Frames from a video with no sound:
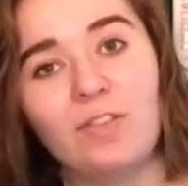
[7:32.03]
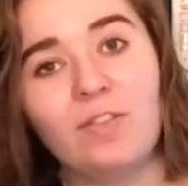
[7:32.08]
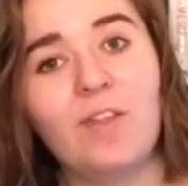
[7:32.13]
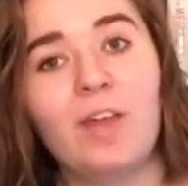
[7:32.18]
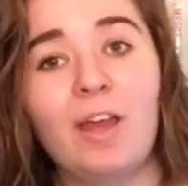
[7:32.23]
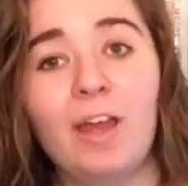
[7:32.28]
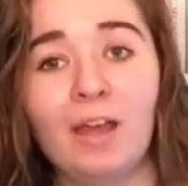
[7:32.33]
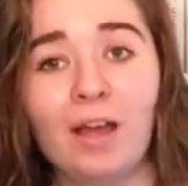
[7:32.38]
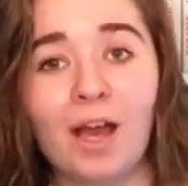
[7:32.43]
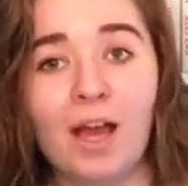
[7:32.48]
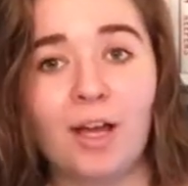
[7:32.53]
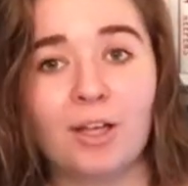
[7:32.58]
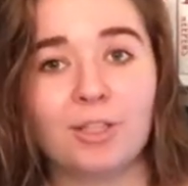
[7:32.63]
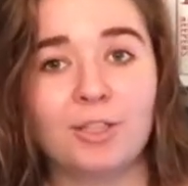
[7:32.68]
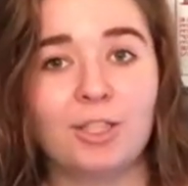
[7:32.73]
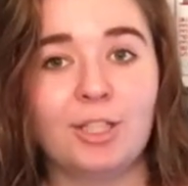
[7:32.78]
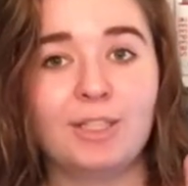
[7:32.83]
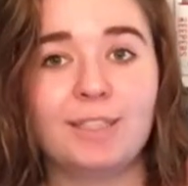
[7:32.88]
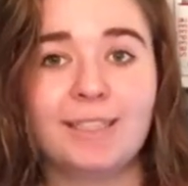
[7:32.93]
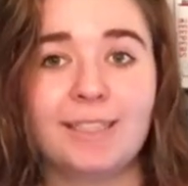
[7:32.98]
they got
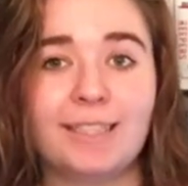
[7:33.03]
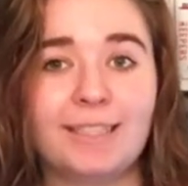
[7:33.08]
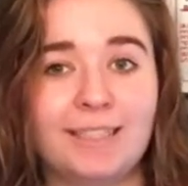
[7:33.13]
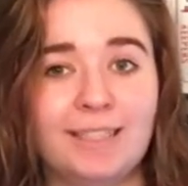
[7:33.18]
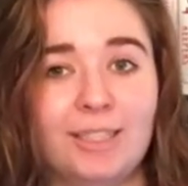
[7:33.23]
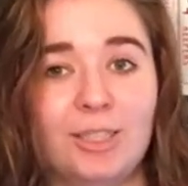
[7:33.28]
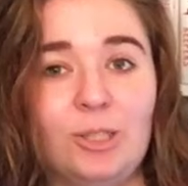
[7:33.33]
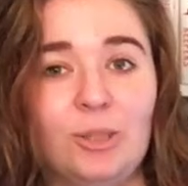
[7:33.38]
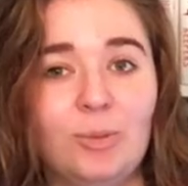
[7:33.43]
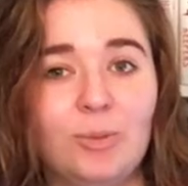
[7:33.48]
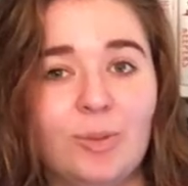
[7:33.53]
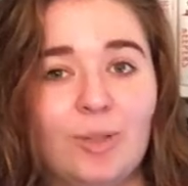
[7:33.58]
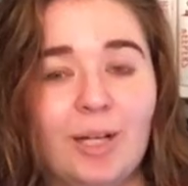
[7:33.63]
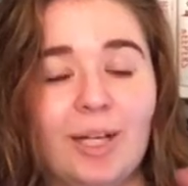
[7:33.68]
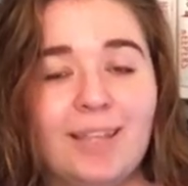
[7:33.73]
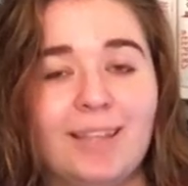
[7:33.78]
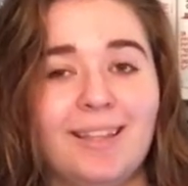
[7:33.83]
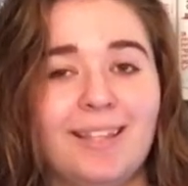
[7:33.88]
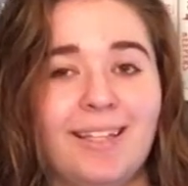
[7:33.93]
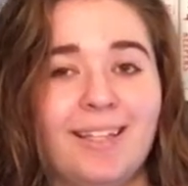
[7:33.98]
good sense of humor
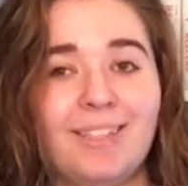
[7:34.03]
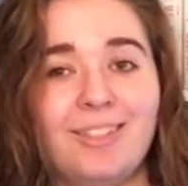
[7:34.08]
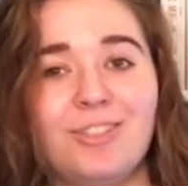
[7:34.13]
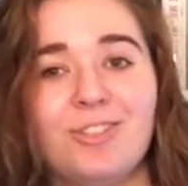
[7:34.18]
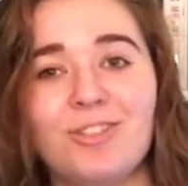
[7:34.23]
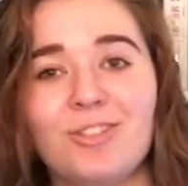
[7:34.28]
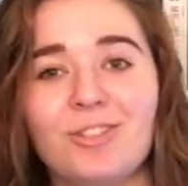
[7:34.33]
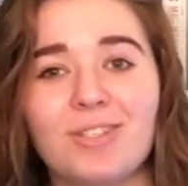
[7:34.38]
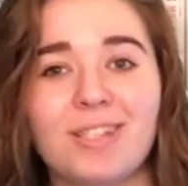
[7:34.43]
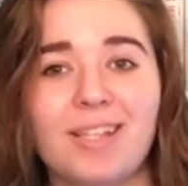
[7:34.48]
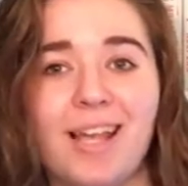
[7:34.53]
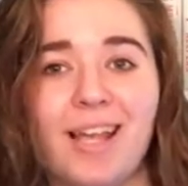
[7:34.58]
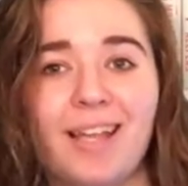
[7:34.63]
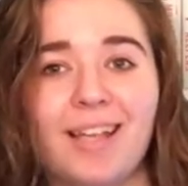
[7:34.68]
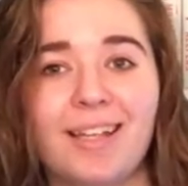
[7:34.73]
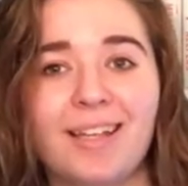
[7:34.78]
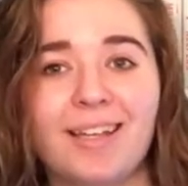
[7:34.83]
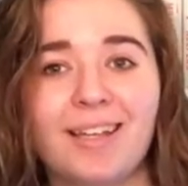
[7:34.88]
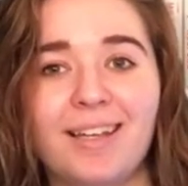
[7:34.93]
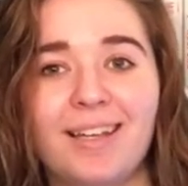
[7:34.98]
and they just,
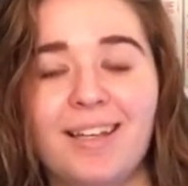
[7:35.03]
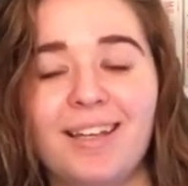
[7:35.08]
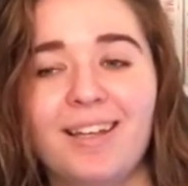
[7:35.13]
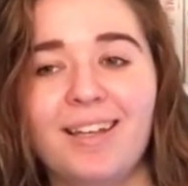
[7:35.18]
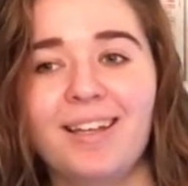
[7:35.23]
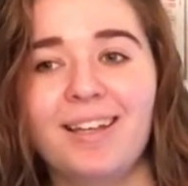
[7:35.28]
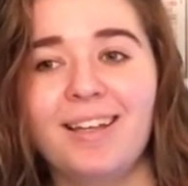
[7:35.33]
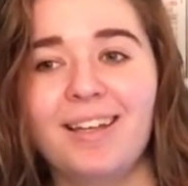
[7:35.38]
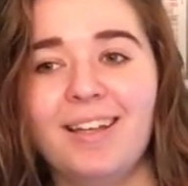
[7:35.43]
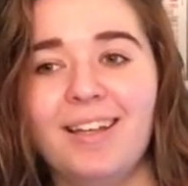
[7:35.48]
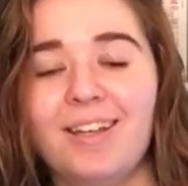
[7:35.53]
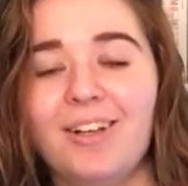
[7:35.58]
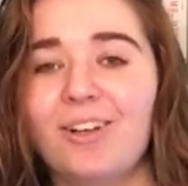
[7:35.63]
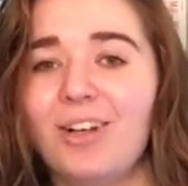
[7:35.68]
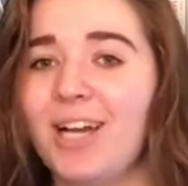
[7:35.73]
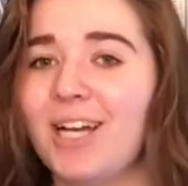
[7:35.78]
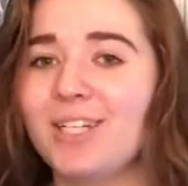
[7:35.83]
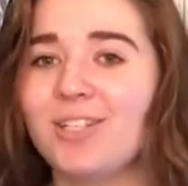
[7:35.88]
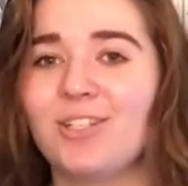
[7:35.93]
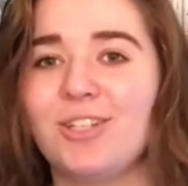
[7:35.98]
like,
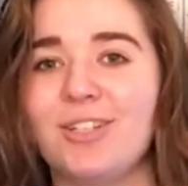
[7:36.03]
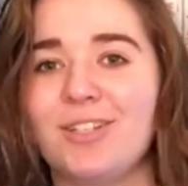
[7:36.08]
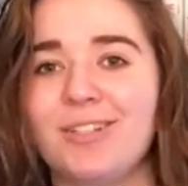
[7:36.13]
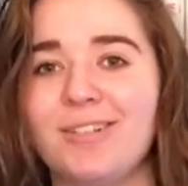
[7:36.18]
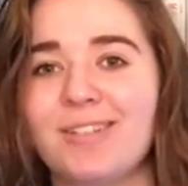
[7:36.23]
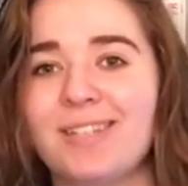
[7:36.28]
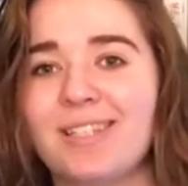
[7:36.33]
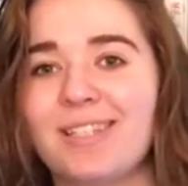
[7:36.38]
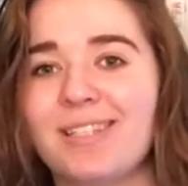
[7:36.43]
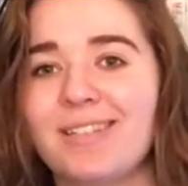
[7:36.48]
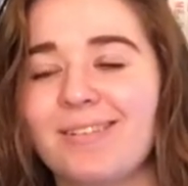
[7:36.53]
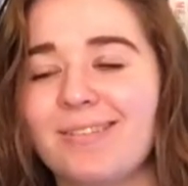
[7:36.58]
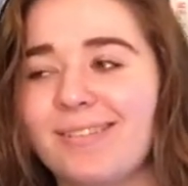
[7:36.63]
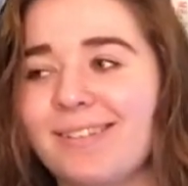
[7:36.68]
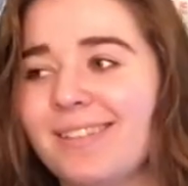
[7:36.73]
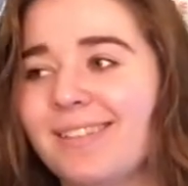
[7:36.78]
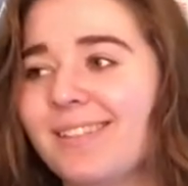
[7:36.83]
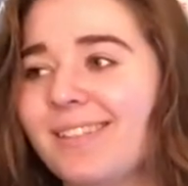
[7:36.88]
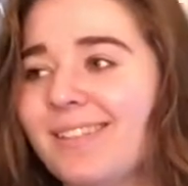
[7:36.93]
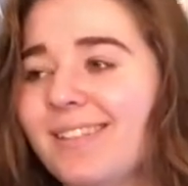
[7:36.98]
crack jokes
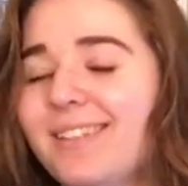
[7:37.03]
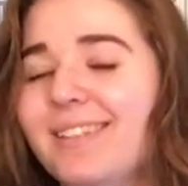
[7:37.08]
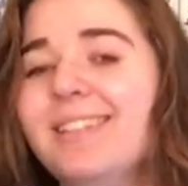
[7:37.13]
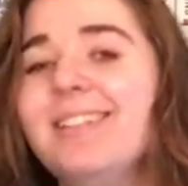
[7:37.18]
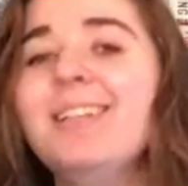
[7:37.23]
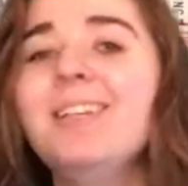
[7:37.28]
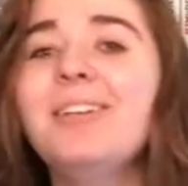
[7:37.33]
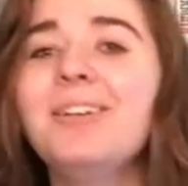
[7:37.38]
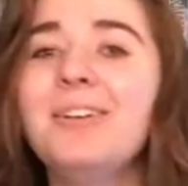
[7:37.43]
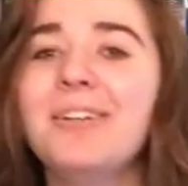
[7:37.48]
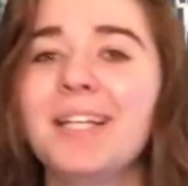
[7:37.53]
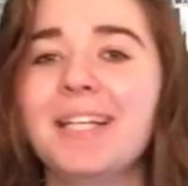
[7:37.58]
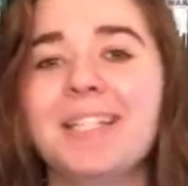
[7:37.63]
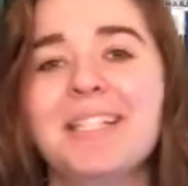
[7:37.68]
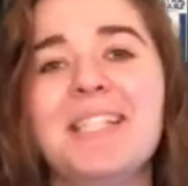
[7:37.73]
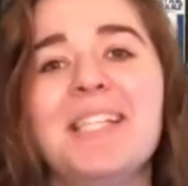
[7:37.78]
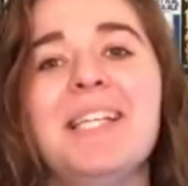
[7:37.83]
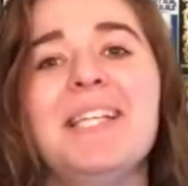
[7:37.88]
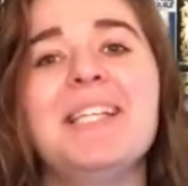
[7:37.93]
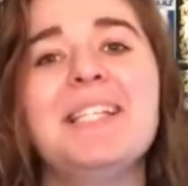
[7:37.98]
or, you know,
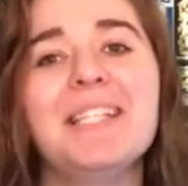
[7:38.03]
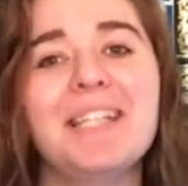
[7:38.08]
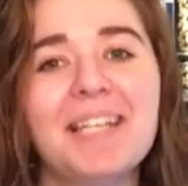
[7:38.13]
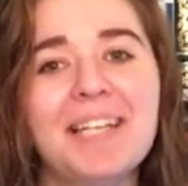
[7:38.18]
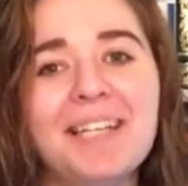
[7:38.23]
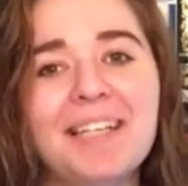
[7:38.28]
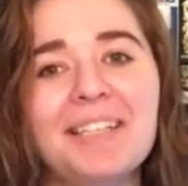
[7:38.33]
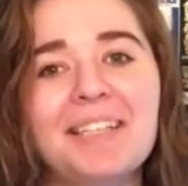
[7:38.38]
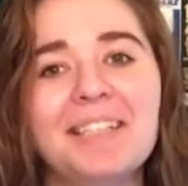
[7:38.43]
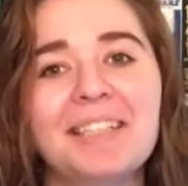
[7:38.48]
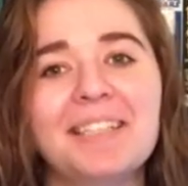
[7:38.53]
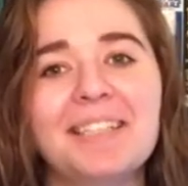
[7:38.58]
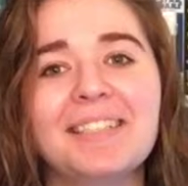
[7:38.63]
like, teasing.